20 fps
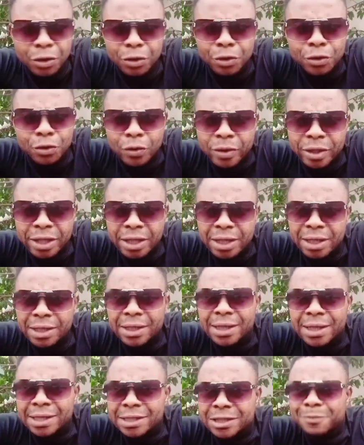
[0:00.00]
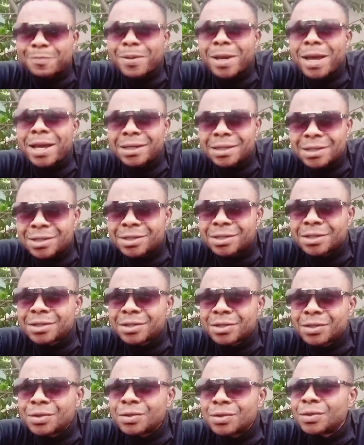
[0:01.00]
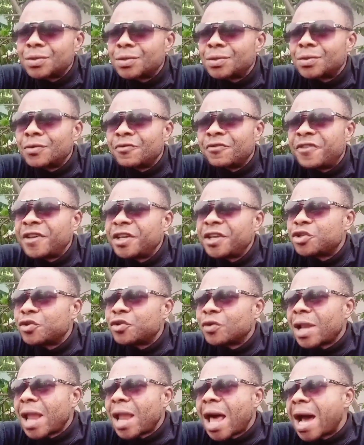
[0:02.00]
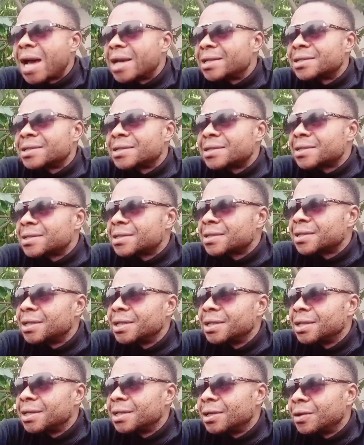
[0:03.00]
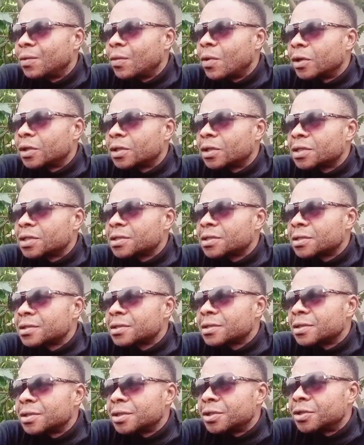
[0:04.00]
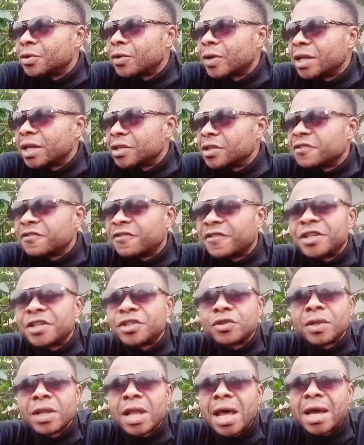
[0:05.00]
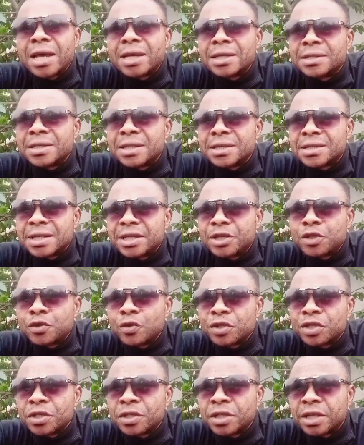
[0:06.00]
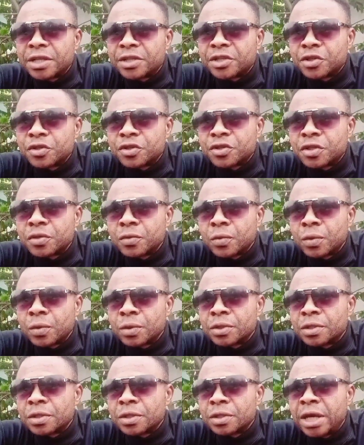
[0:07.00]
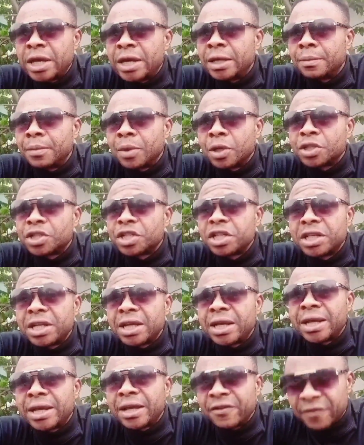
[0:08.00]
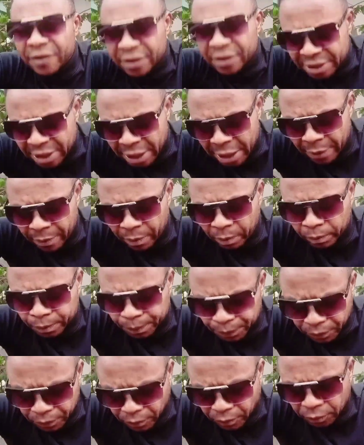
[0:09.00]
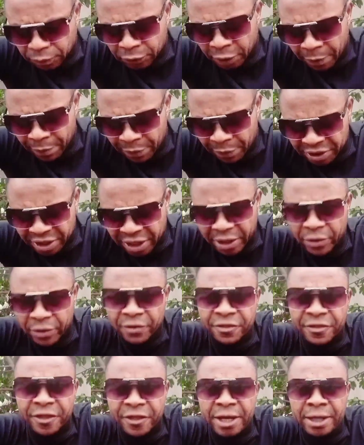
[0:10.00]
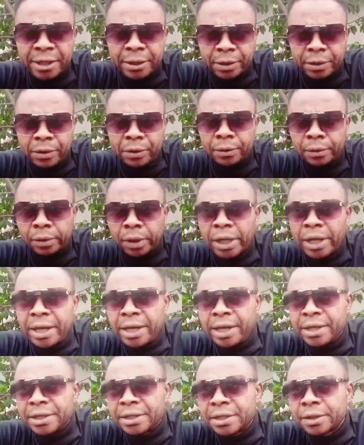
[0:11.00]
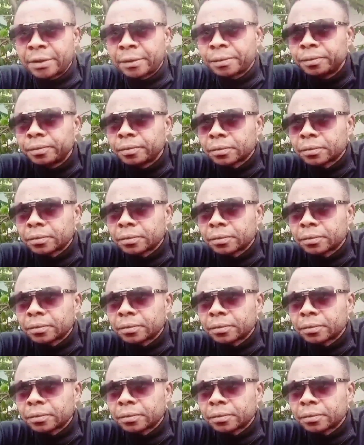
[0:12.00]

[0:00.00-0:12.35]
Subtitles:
you can expect to visualize what, you can just visualize the situation the sister was in, but she didn't give a damn. But the good thing is,